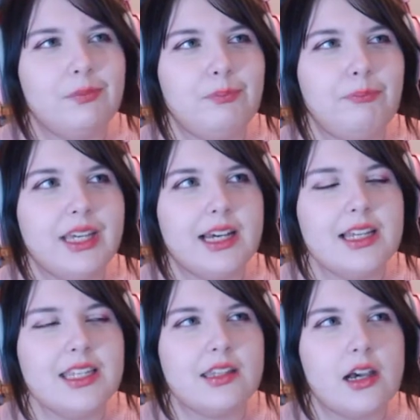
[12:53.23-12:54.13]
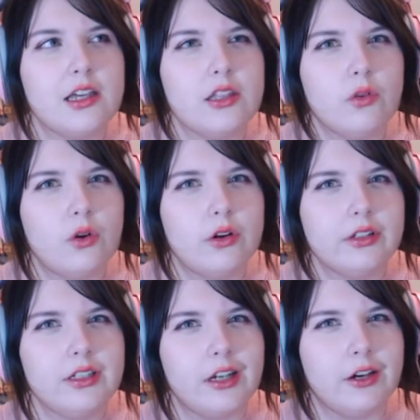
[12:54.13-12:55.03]
because I thought,
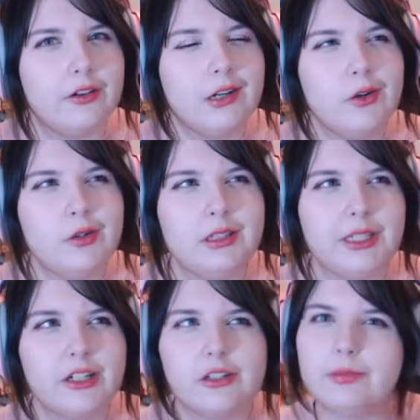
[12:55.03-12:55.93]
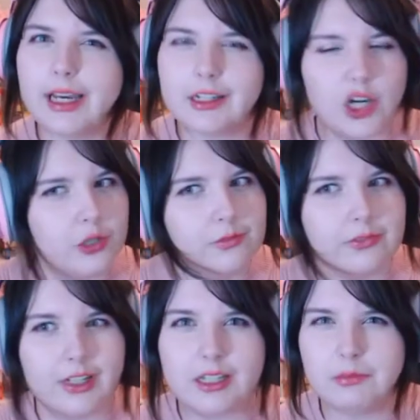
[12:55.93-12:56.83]
you know, I'll only be going back home
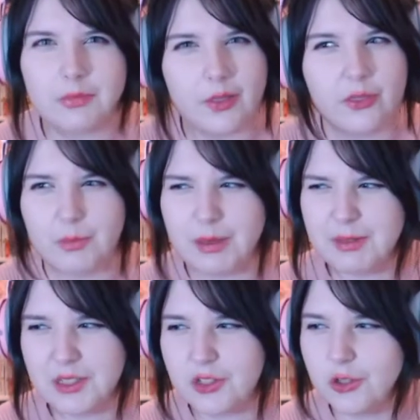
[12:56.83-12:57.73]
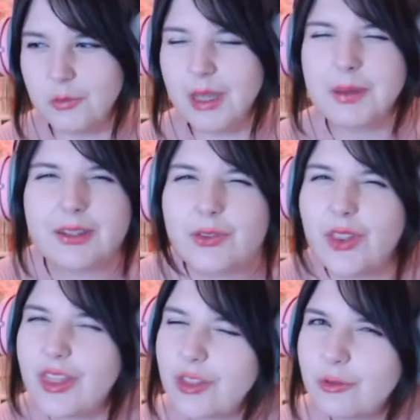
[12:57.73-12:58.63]
for like a month, maybe two, maybe
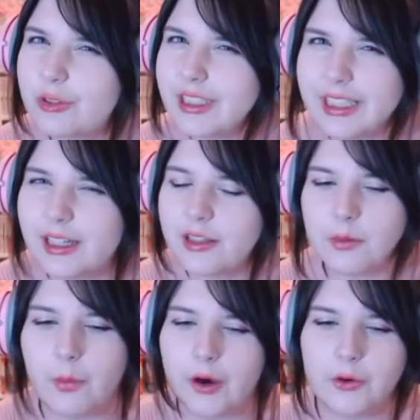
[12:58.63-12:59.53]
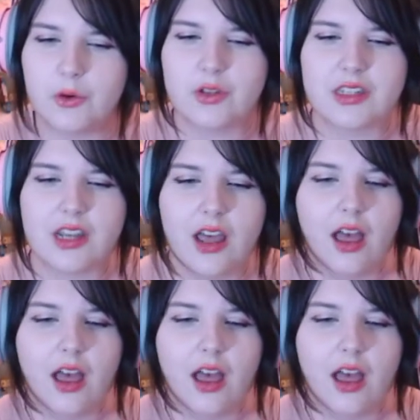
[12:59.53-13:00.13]
even three at the most,